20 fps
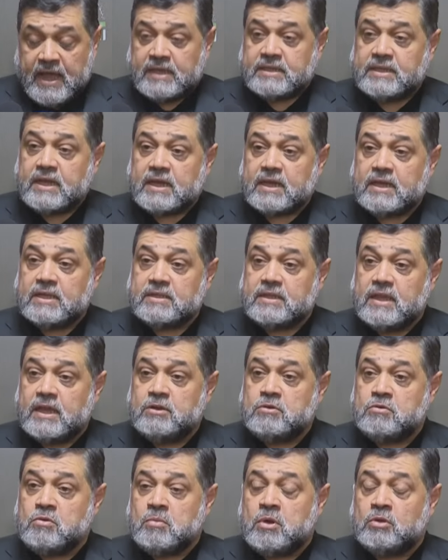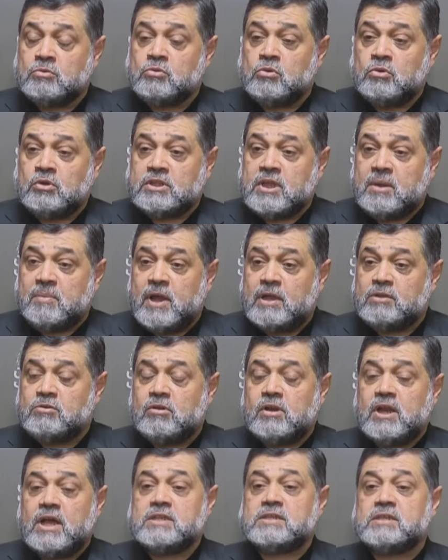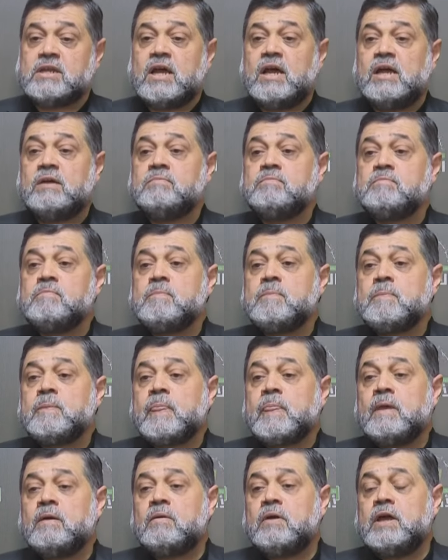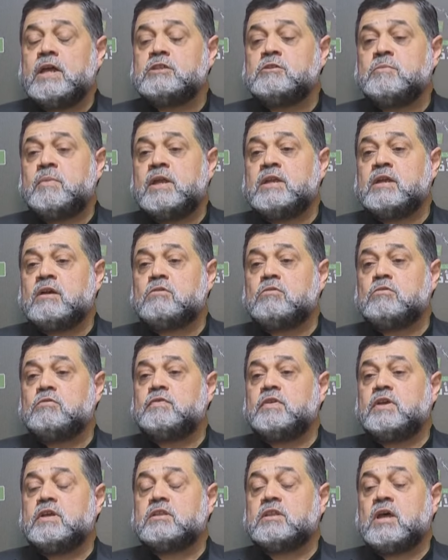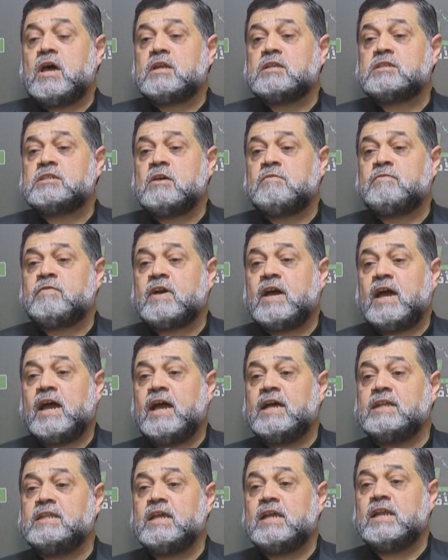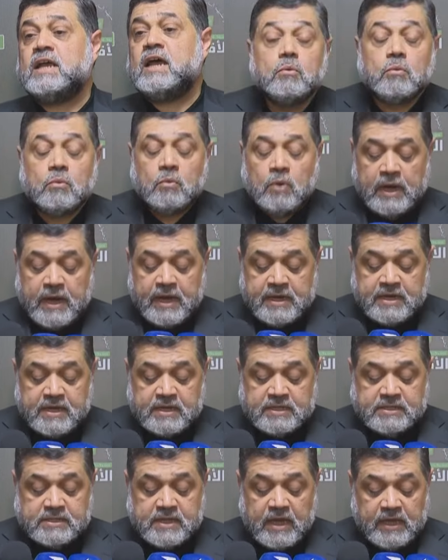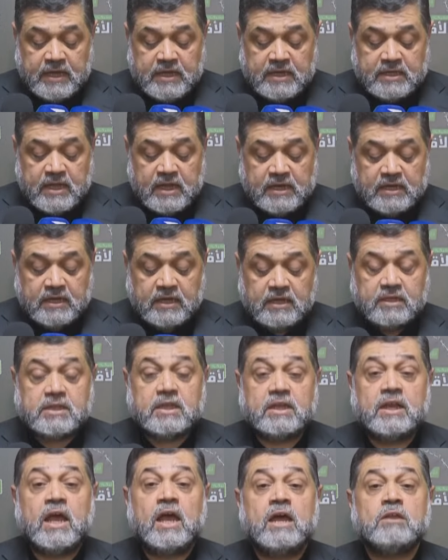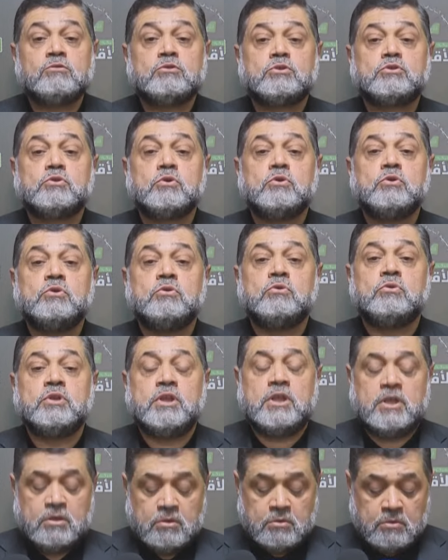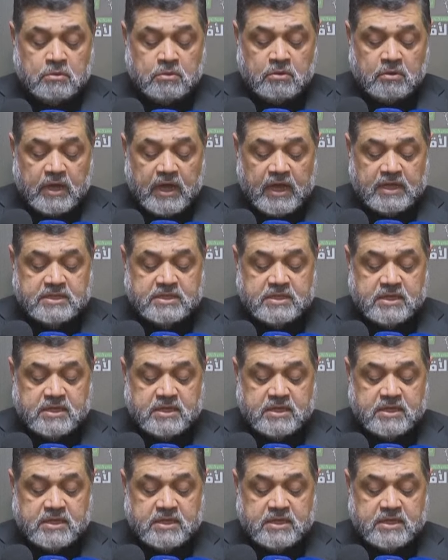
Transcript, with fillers: International pressure is mounting on Israel to end the war. Efforts to revive negotiations and reopen Gaza's border crossing continue.